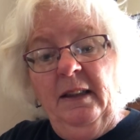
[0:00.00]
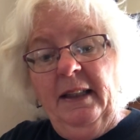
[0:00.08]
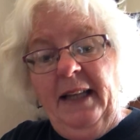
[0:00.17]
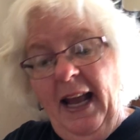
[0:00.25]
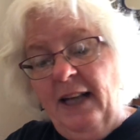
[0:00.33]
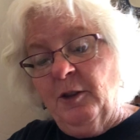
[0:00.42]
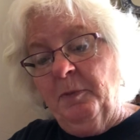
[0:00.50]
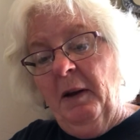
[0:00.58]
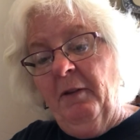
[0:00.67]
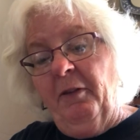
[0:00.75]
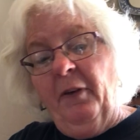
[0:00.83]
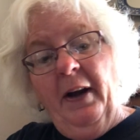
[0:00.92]

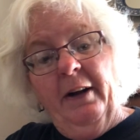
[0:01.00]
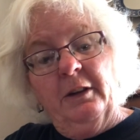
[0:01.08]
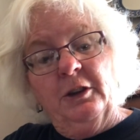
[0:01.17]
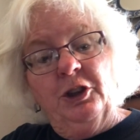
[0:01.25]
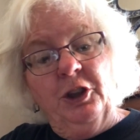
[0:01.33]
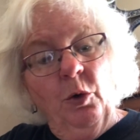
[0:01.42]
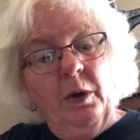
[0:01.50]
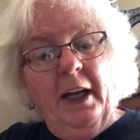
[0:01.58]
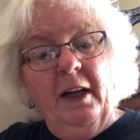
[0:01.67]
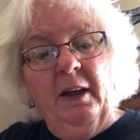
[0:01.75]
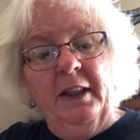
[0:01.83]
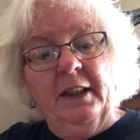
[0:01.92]
Gasping for air and
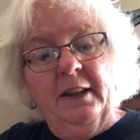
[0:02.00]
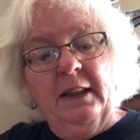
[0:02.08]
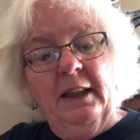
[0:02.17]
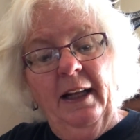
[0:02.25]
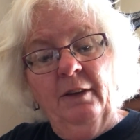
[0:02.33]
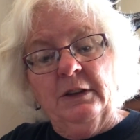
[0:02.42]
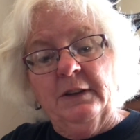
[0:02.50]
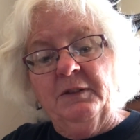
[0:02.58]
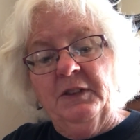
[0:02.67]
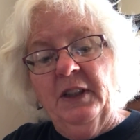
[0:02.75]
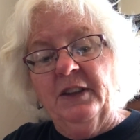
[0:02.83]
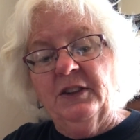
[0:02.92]
choking on clouds
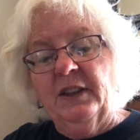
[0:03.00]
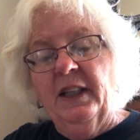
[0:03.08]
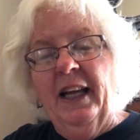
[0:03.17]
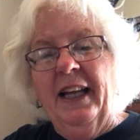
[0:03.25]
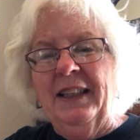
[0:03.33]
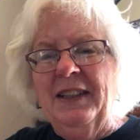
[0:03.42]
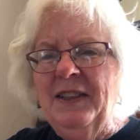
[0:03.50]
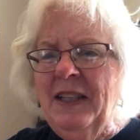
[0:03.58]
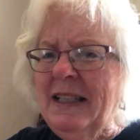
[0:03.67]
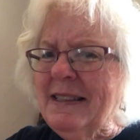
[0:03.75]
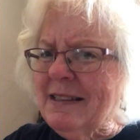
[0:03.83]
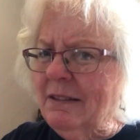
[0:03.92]
of dust and
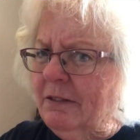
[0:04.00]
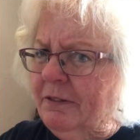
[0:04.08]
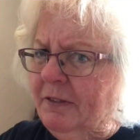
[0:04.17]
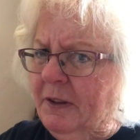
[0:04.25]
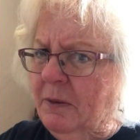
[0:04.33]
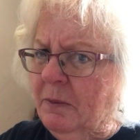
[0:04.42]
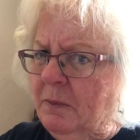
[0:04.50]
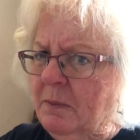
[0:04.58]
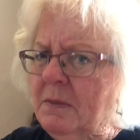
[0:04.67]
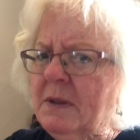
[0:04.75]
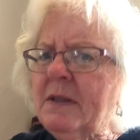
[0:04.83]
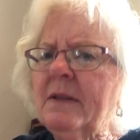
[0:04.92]
diesel
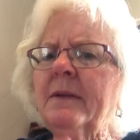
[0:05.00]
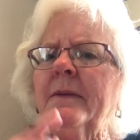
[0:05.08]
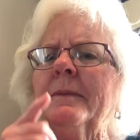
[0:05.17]
fumes.